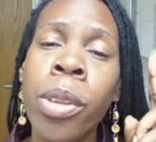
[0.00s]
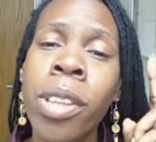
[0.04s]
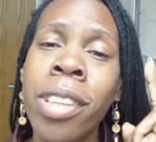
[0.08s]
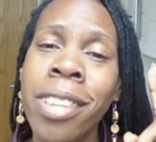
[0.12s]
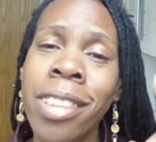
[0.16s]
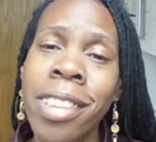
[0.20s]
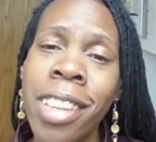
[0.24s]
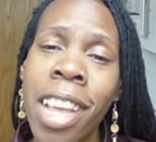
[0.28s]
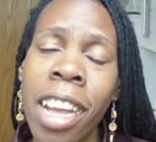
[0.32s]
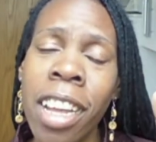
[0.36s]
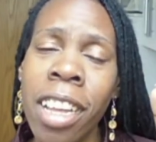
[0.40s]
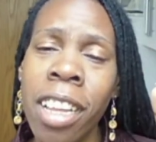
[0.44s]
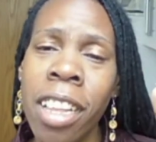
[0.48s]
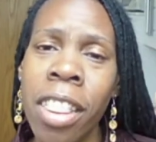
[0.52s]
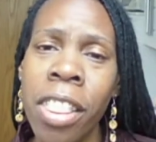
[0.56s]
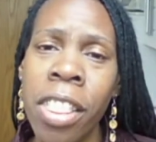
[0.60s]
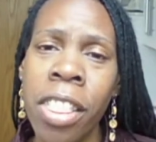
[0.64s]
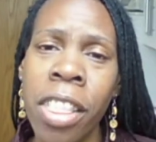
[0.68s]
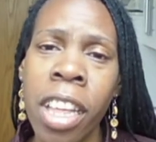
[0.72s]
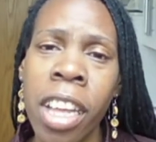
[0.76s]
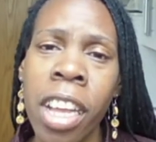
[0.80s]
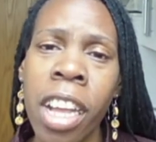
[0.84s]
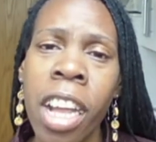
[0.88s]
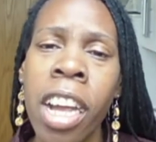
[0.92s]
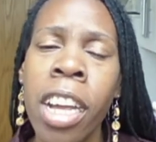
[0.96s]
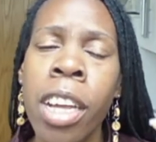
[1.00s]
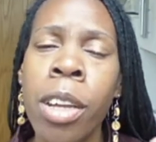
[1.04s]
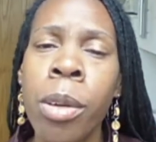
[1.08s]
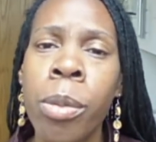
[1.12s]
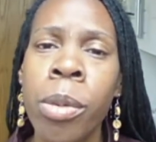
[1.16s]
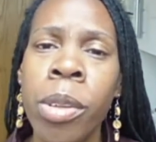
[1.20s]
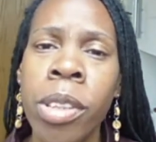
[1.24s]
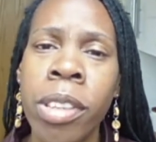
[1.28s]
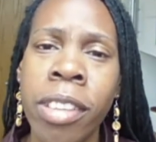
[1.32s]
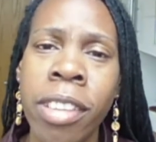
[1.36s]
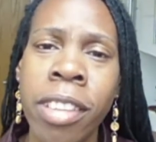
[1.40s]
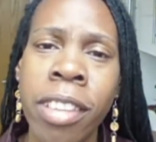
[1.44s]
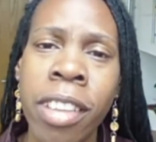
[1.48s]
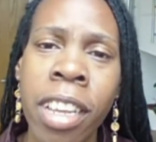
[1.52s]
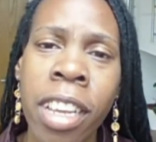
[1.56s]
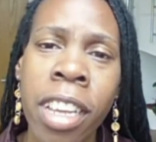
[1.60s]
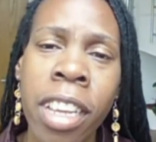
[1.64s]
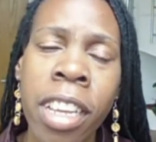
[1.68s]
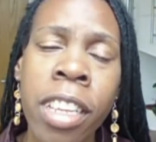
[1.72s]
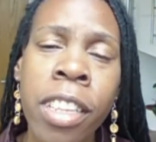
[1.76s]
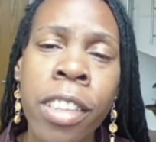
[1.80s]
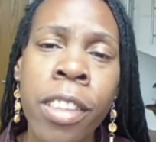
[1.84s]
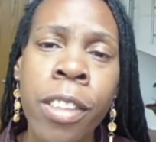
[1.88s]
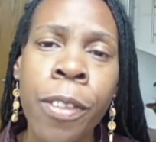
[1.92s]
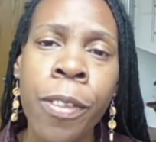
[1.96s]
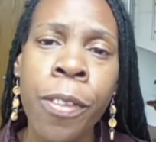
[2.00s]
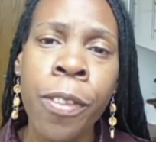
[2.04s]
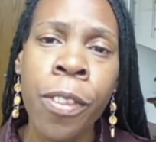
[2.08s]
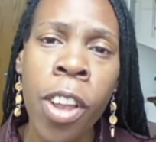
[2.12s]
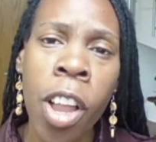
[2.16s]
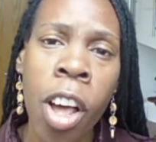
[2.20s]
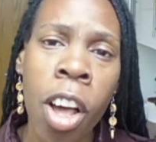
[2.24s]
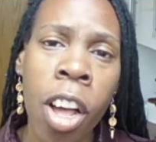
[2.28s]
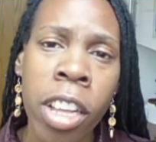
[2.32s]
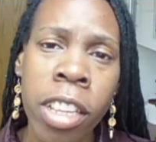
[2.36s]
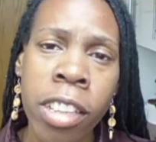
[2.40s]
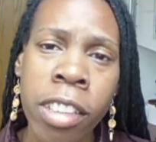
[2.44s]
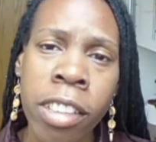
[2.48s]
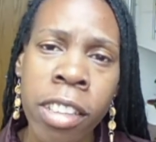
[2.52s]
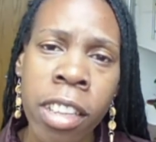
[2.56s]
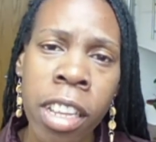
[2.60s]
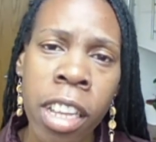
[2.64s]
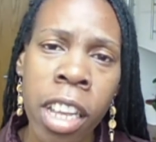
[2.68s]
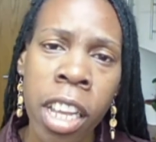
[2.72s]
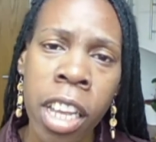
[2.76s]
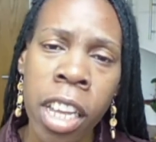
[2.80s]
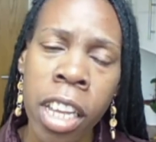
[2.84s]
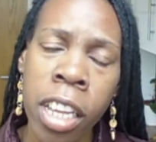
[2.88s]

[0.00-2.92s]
The second thing I would say is floss.